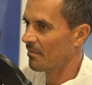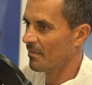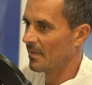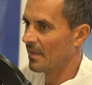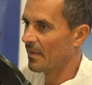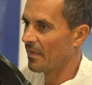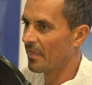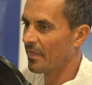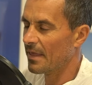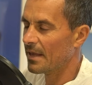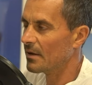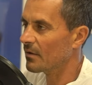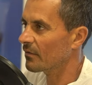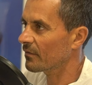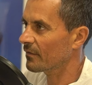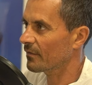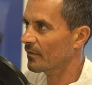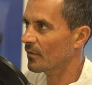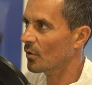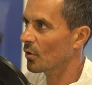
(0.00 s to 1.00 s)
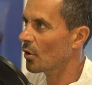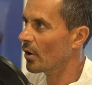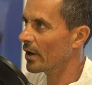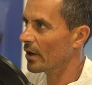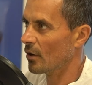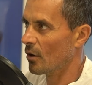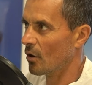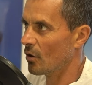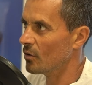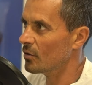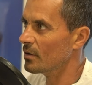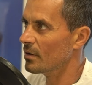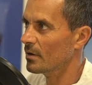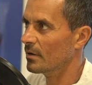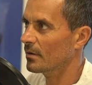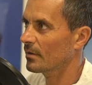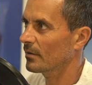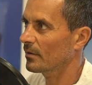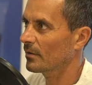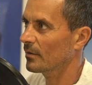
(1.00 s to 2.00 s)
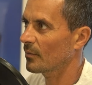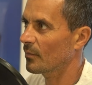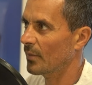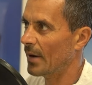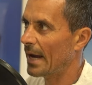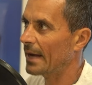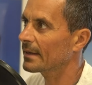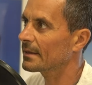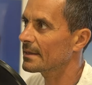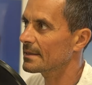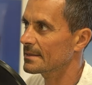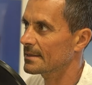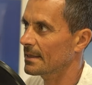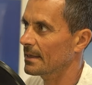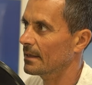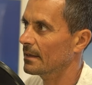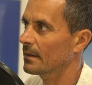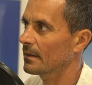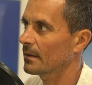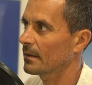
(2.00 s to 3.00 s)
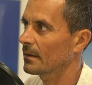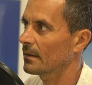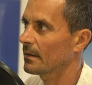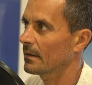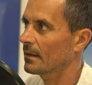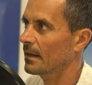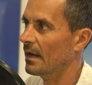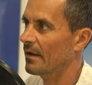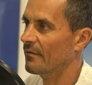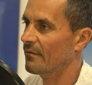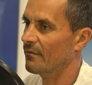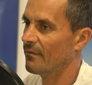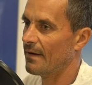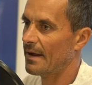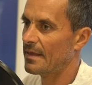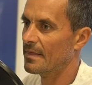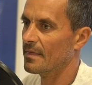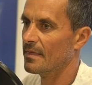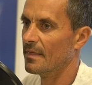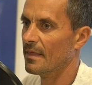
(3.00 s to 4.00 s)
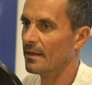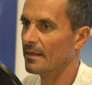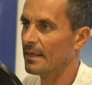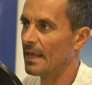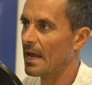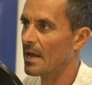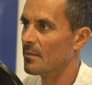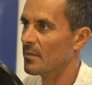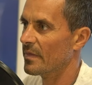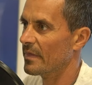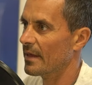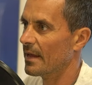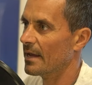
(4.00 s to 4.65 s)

the thing of going on practicing and find the time and the